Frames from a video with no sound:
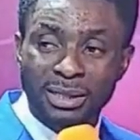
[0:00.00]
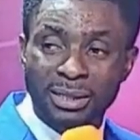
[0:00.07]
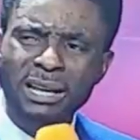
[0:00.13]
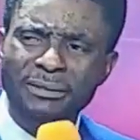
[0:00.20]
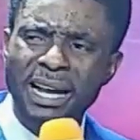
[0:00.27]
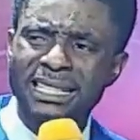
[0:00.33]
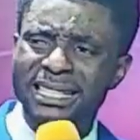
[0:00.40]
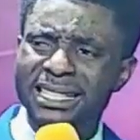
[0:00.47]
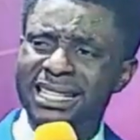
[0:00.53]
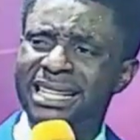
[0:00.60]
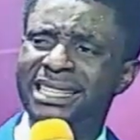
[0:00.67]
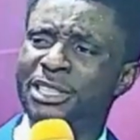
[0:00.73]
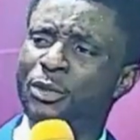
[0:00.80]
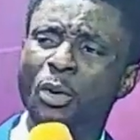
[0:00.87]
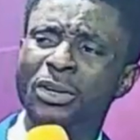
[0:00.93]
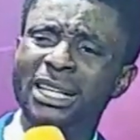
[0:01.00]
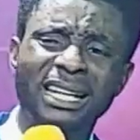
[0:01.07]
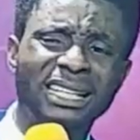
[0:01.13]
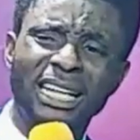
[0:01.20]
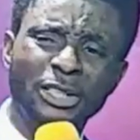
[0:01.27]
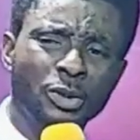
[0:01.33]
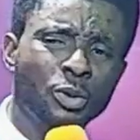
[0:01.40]
And whatever it is that is
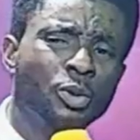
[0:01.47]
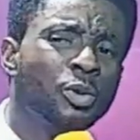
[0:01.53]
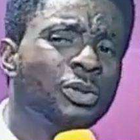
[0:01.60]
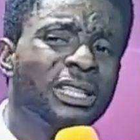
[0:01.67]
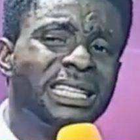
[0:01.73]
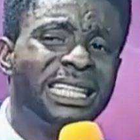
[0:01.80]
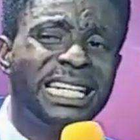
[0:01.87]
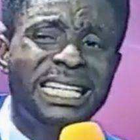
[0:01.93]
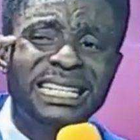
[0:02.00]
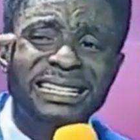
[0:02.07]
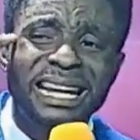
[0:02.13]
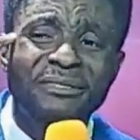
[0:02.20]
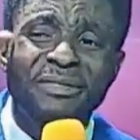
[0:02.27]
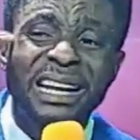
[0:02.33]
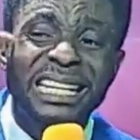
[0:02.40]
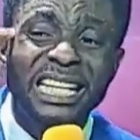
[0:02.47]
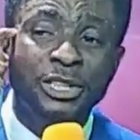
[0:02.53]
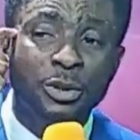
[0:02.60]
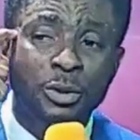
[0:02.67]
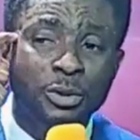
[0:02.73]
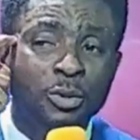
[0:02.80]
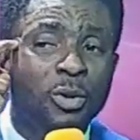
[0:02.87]
older than you, you need
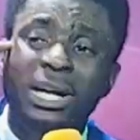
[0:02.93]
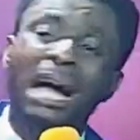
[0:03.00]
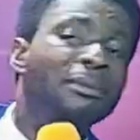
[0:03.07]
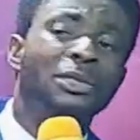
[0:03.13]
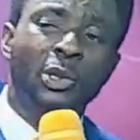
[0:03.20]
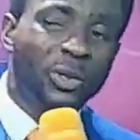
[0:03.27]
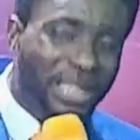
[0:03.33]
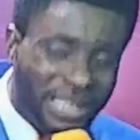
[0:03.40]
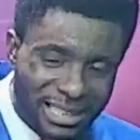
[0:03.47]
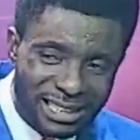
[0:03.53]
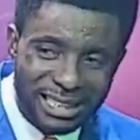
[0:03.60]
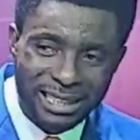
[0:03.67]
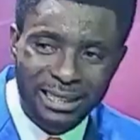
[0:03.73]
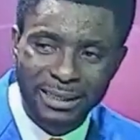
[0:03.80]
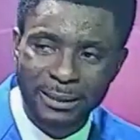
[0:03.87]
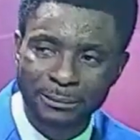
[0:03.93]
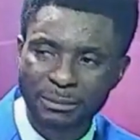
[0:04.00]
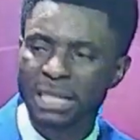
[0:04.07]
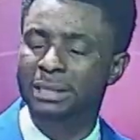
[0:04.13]
revelation to capture it.